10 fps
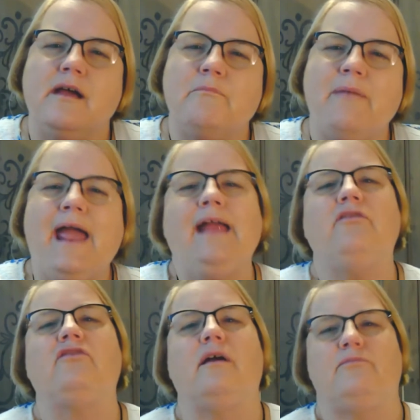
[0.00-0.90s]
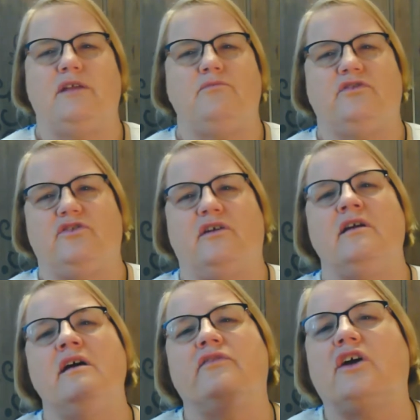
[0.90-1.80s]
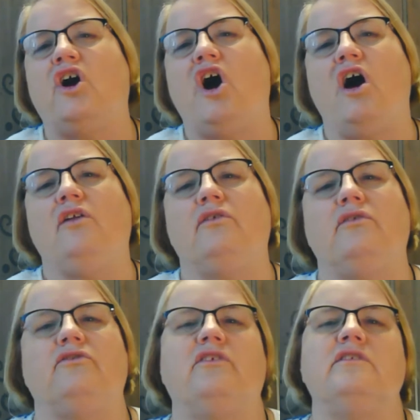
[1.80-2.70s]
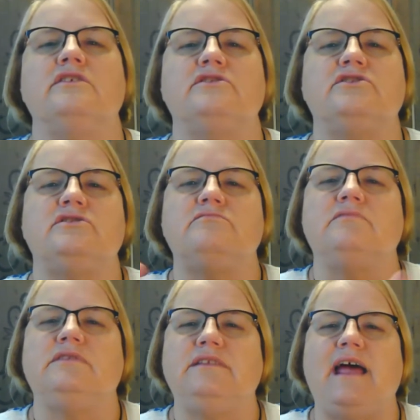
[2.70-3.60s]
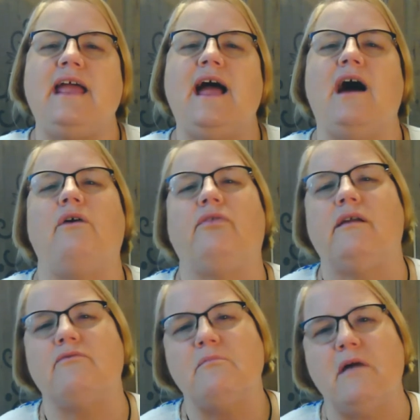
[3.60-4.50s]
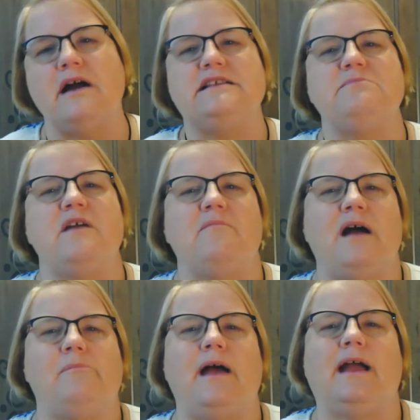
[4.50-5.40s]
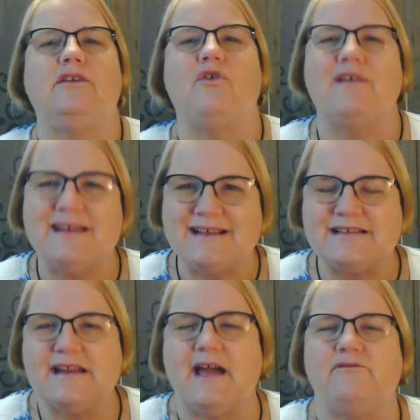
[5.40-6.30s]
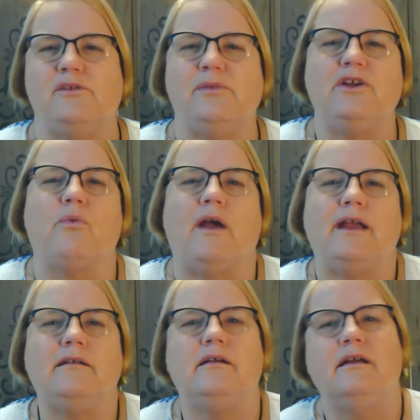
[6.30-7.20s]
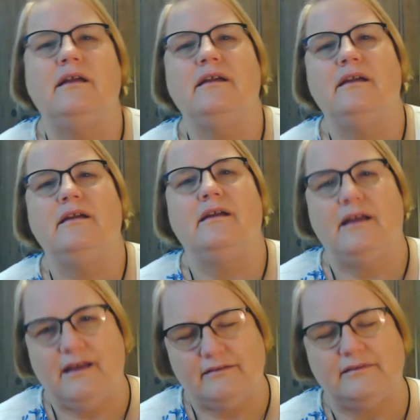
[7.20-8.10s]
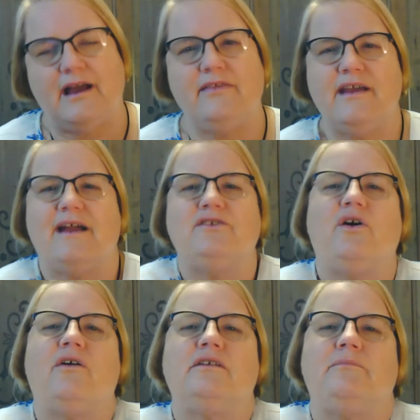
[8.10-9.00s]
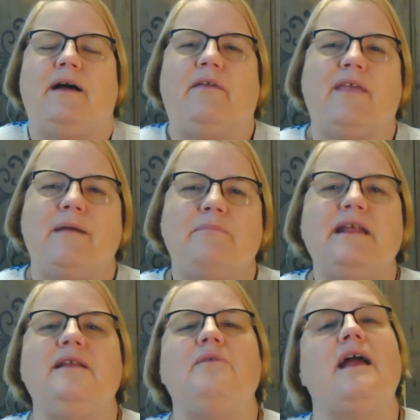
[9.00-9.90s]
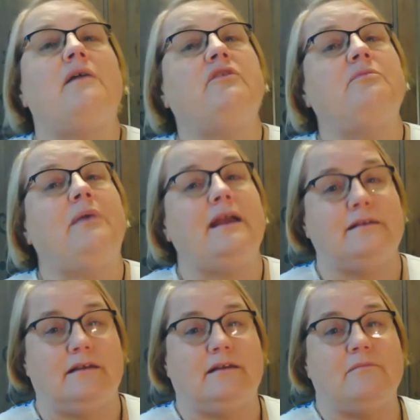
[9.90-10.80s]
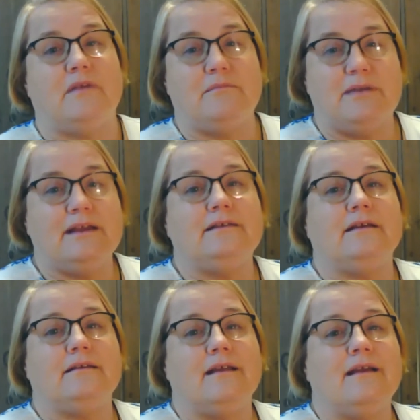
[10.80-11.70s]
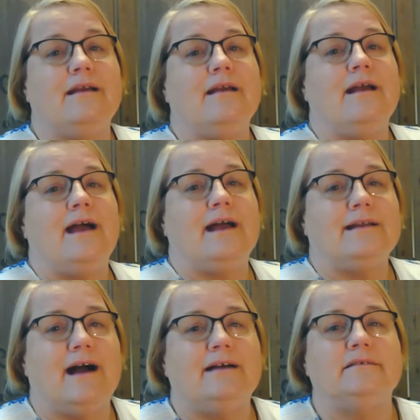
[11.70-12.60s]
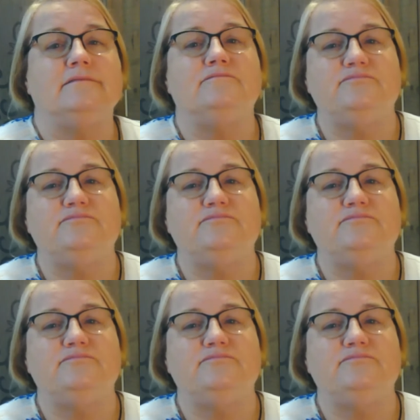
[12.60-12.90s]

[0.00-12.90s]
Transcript: paint something with the colors and the layout that reminds me of my backyard. It doesn't have to be great. And I think I talked about that. But anyway, I was painting, and my painting had I